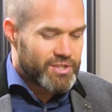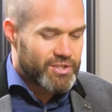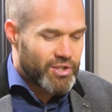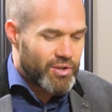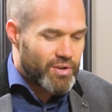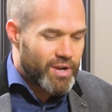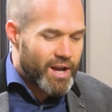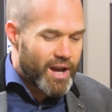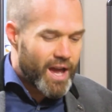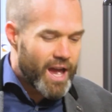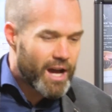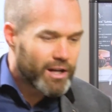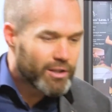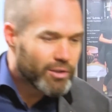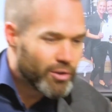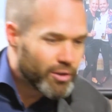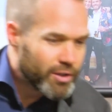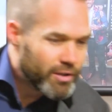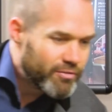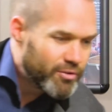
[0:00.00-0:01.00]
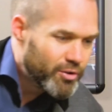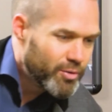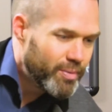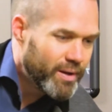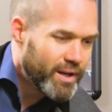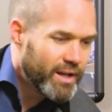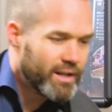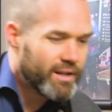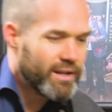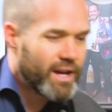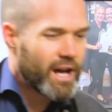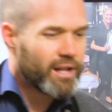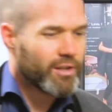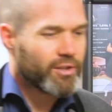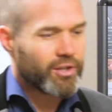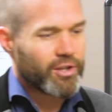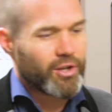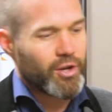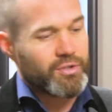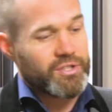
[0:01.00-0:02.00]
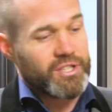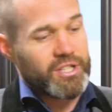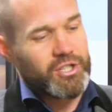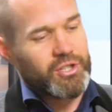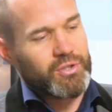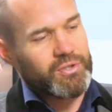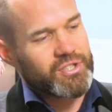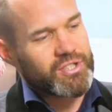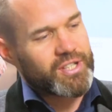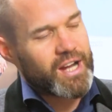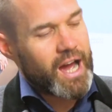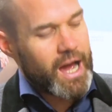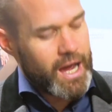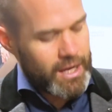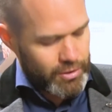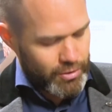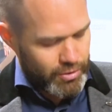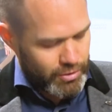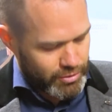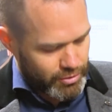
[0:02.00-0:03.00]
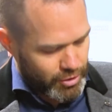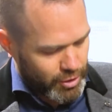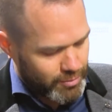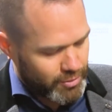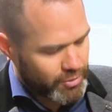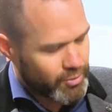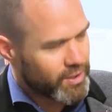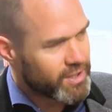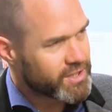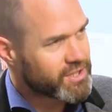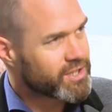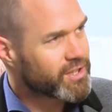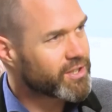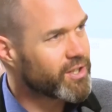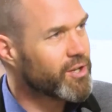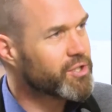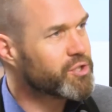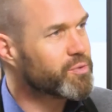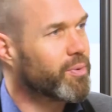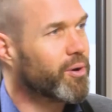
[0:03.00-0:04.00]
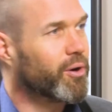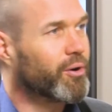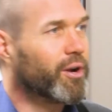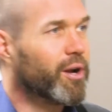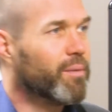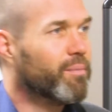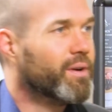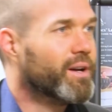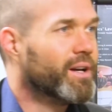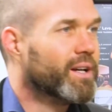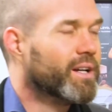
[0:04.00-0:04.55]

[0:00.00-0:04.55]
So now, how long ago did you start your Global Quest coach program?